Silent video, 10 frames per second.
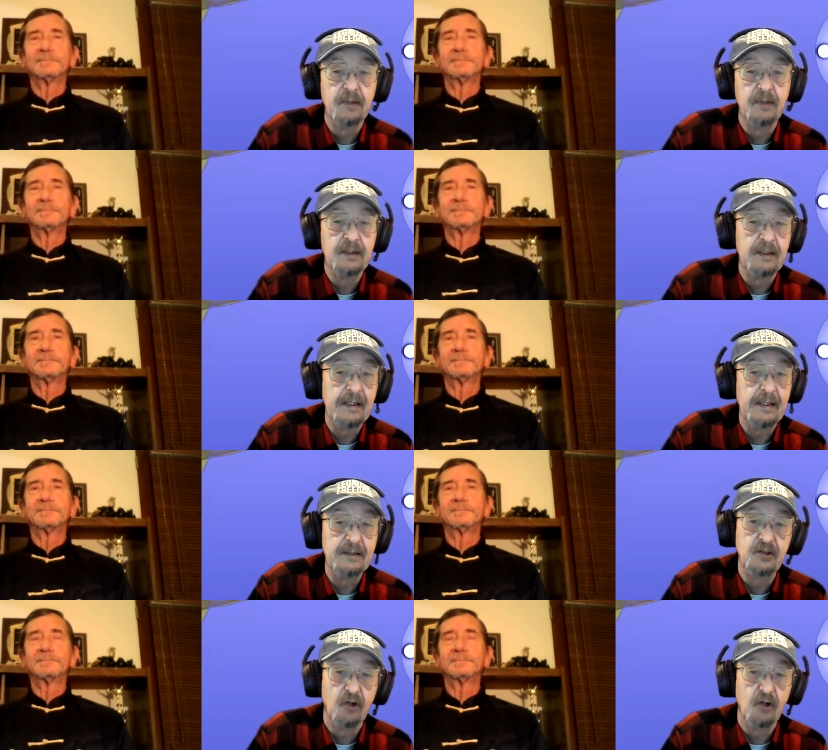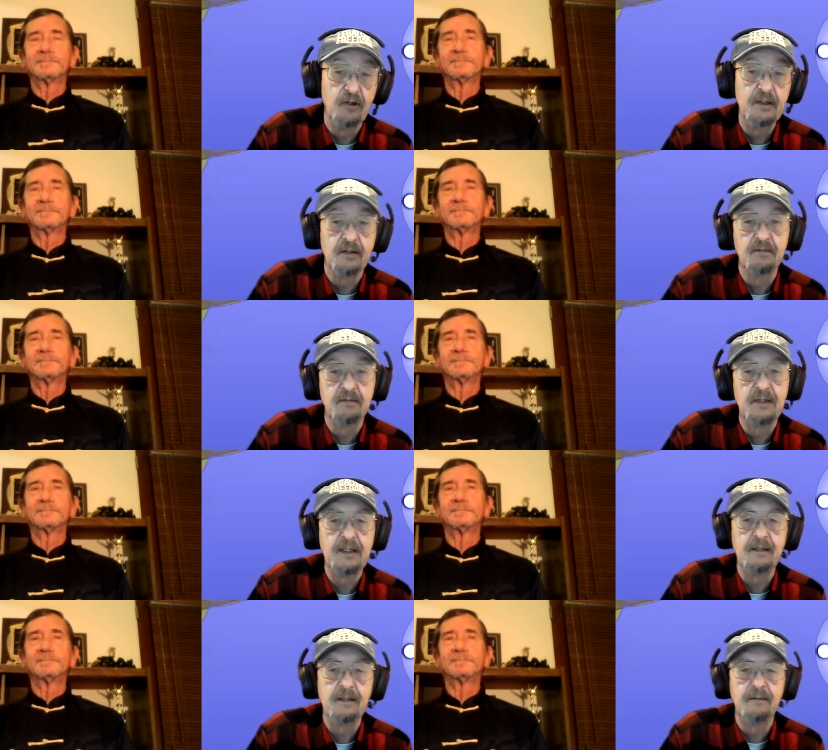Speaker 1: uh, enjoyed
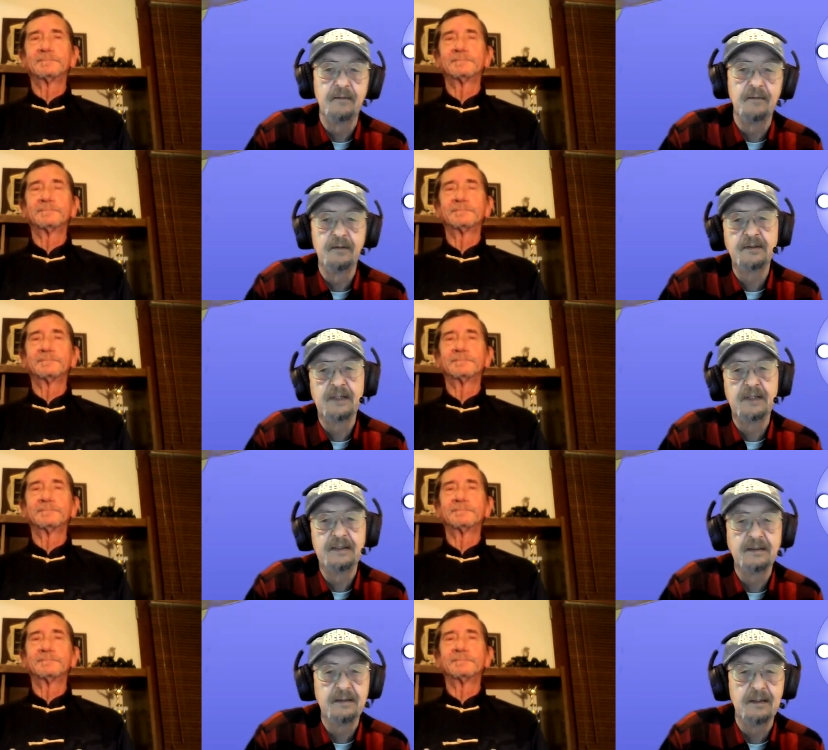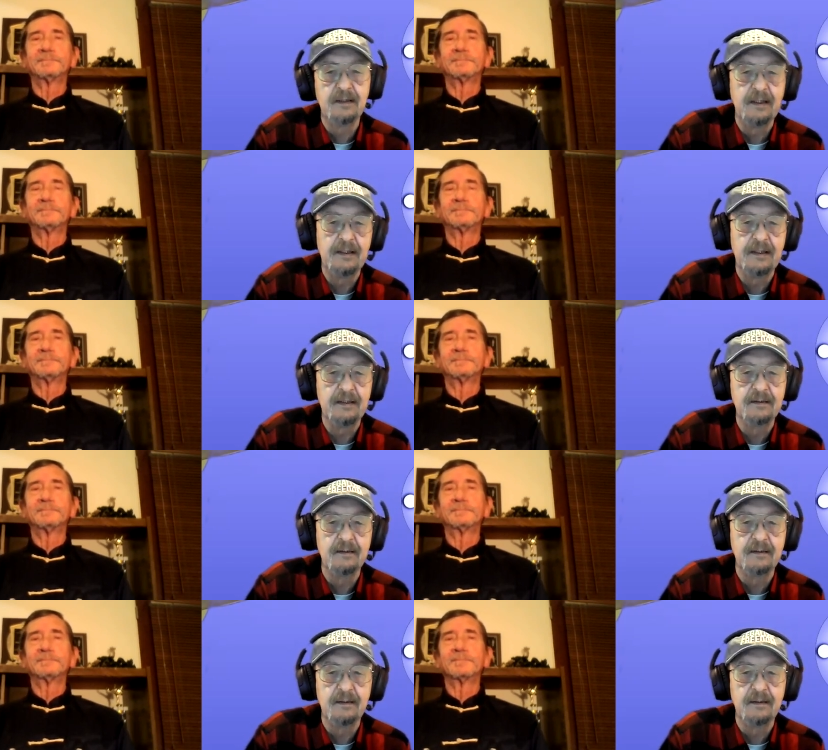already the first lesson, and
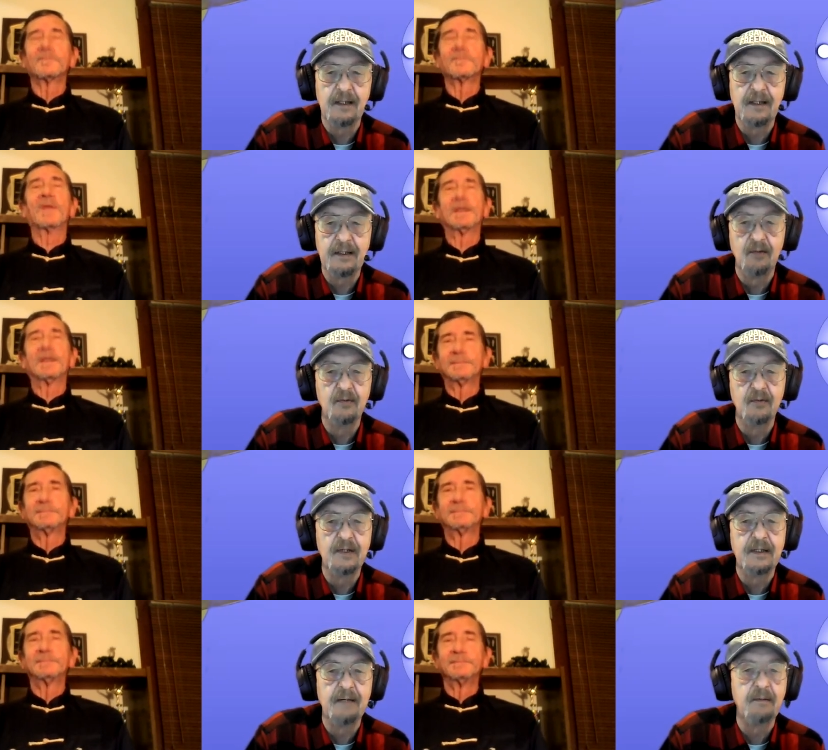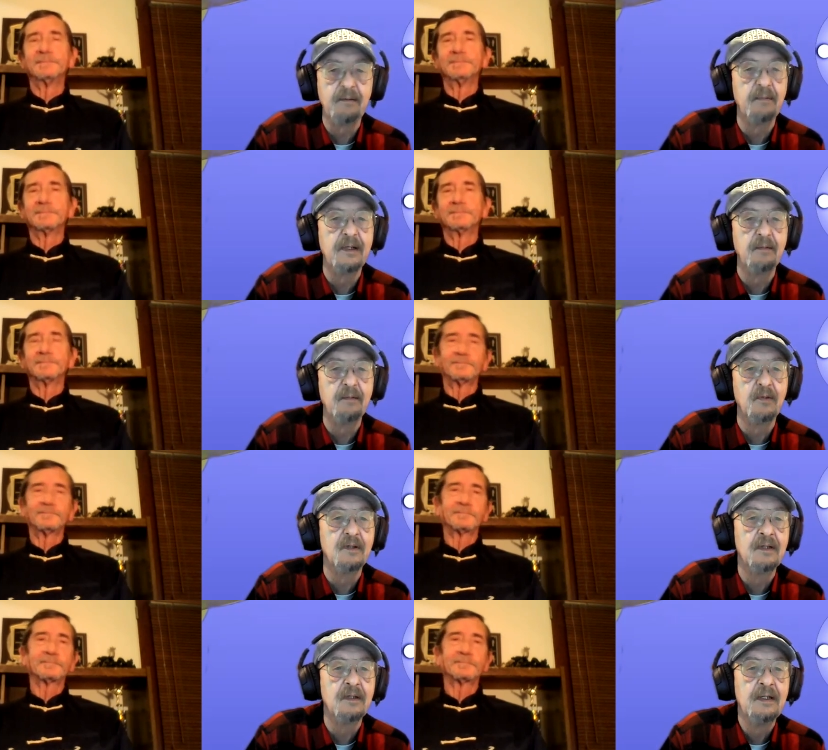I know that everybody
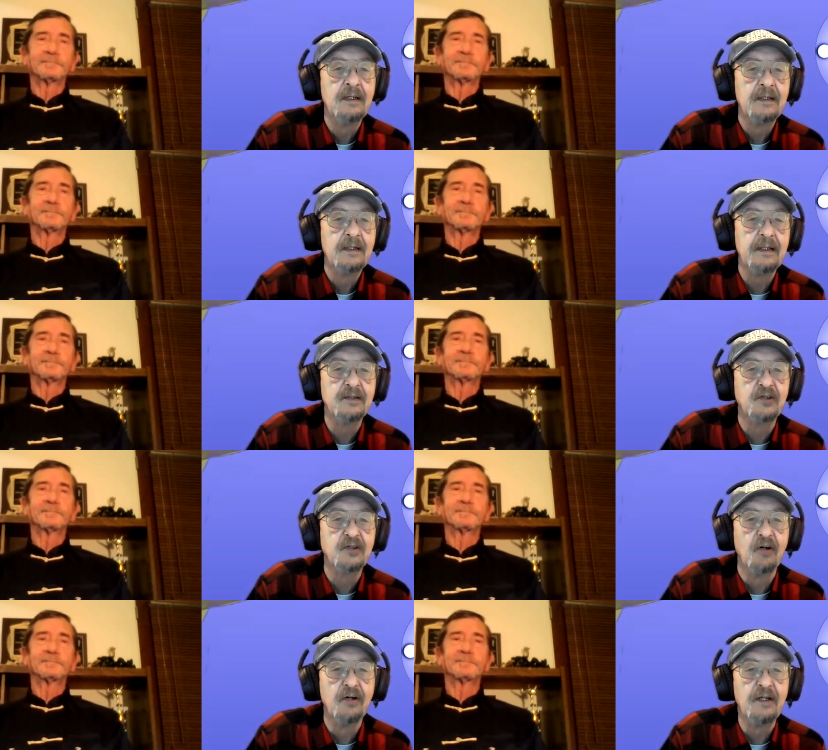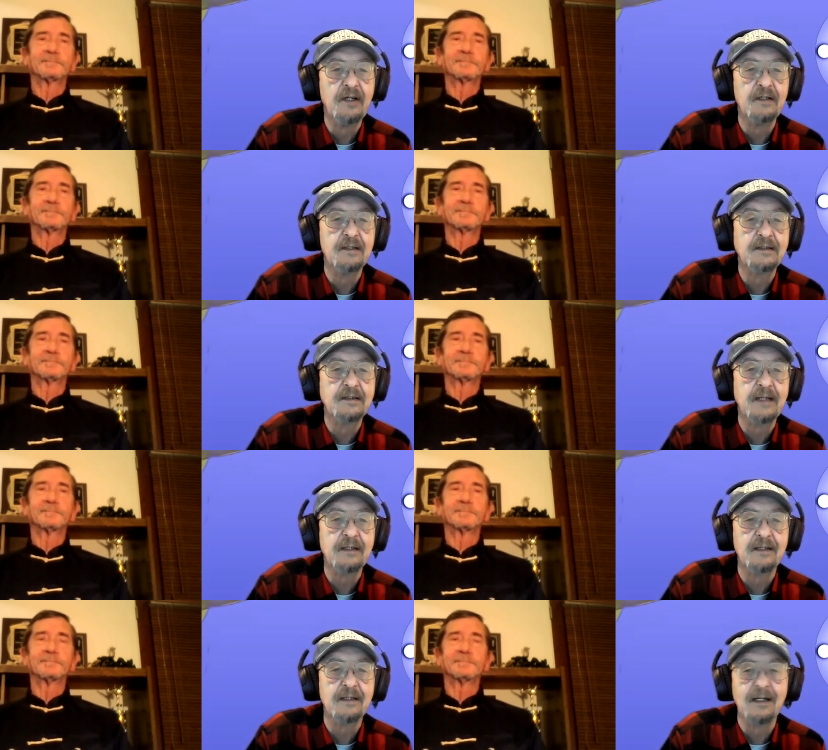will enjoy the
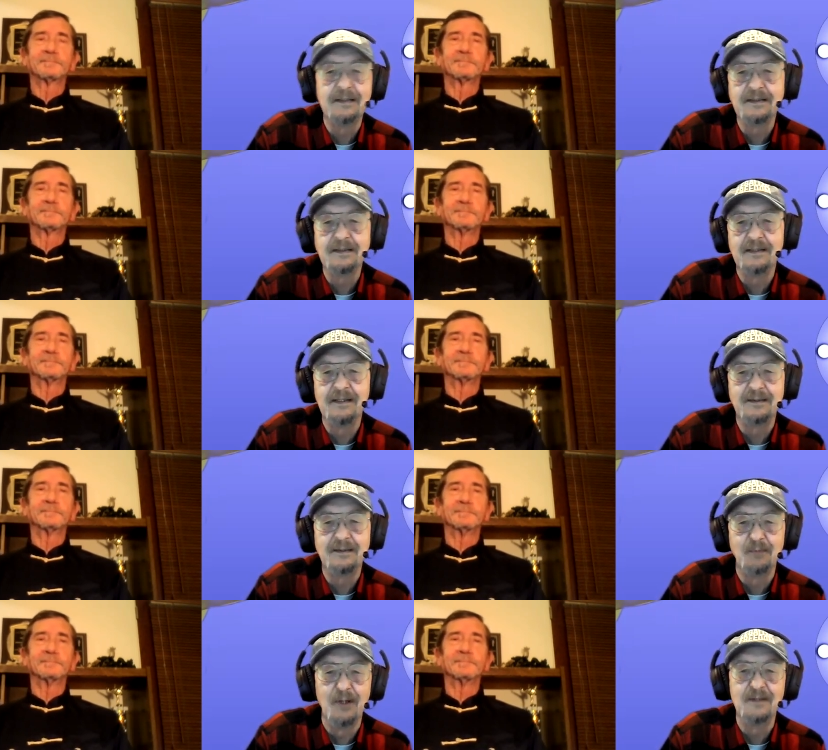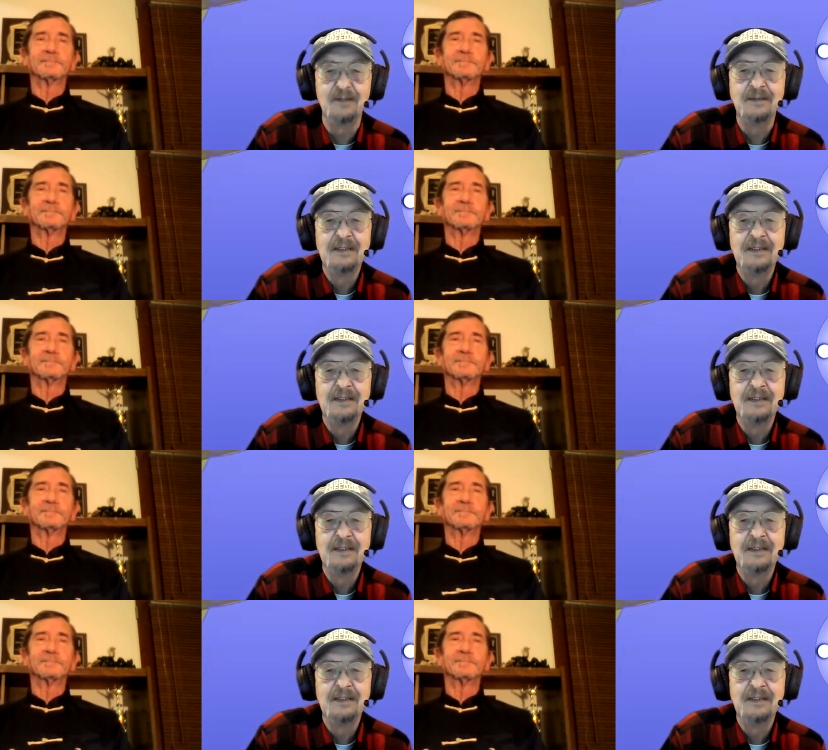second lesson as well.